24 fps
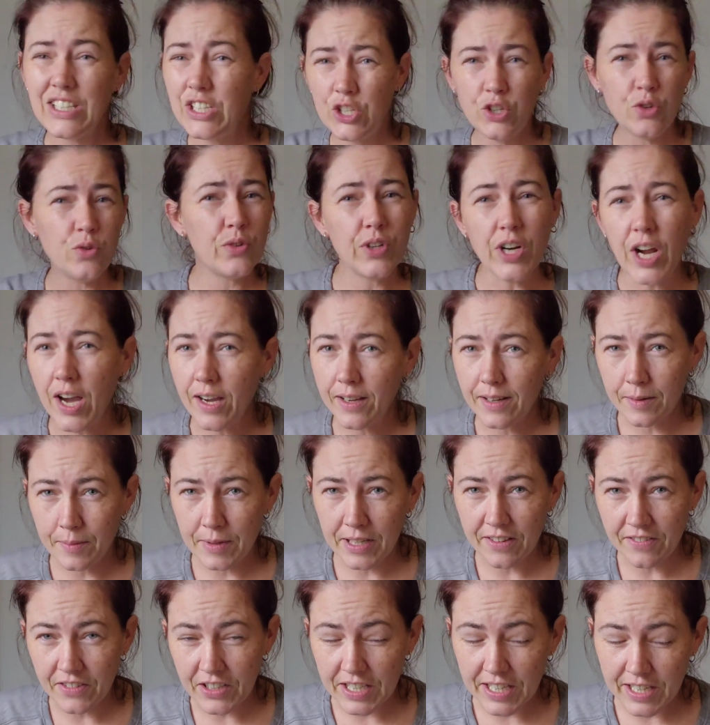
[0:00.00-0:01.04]
you're not gonna
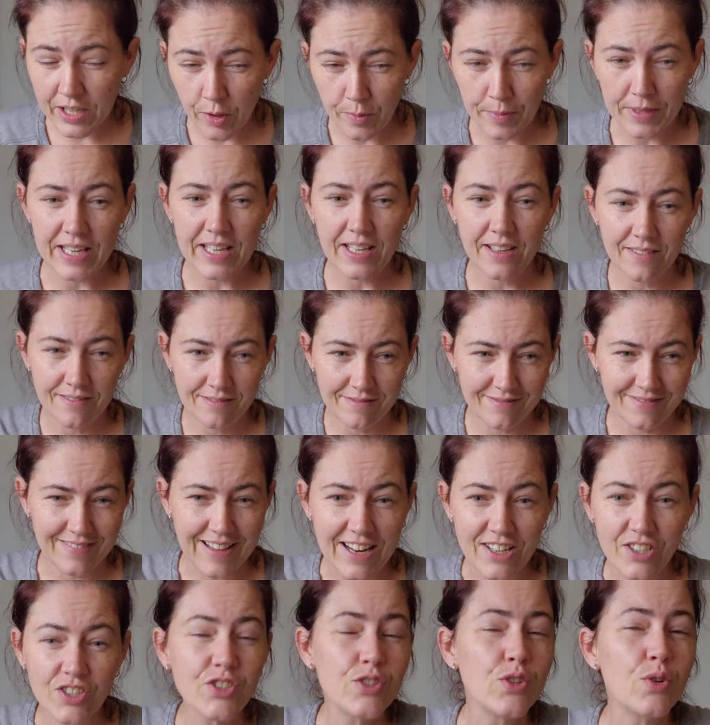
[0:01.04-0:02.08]
be able to hear me.
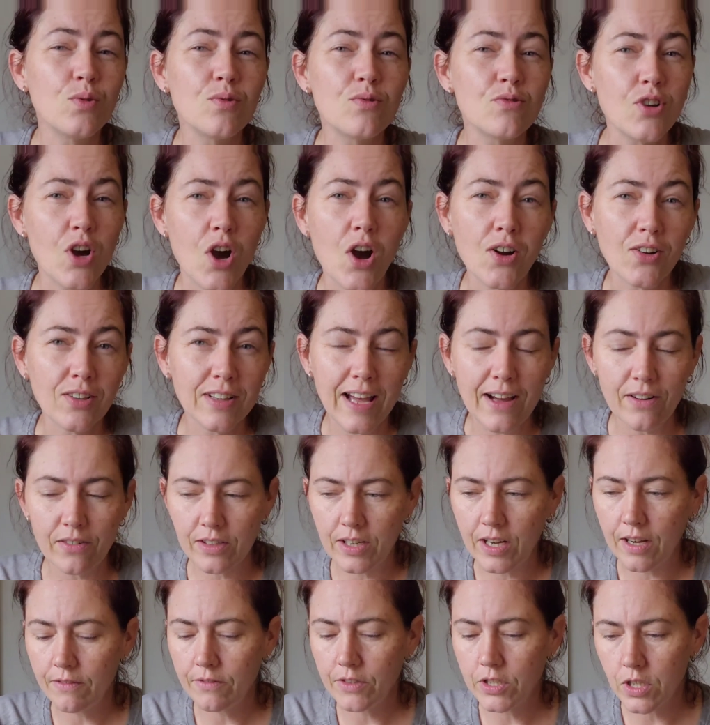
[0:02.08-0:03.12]
I just don't talk loud
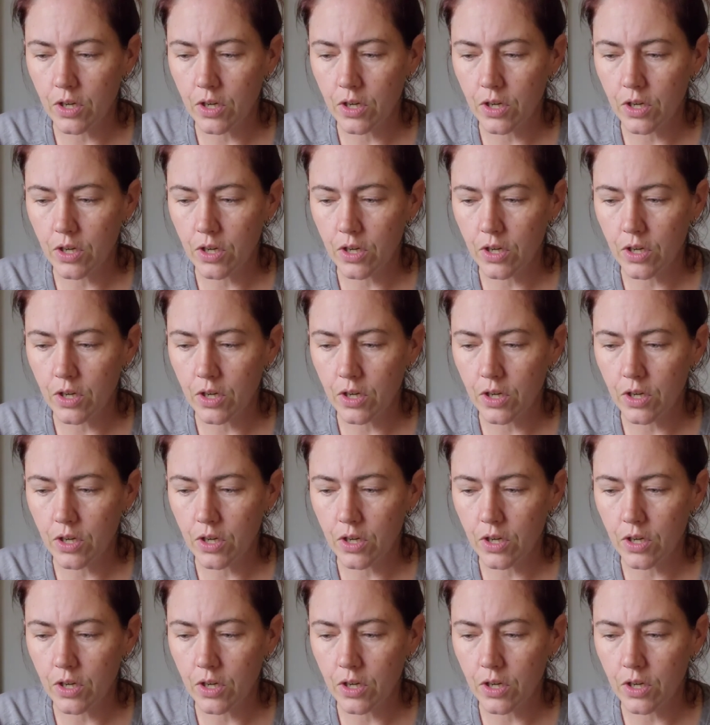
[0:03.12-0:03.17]
enough.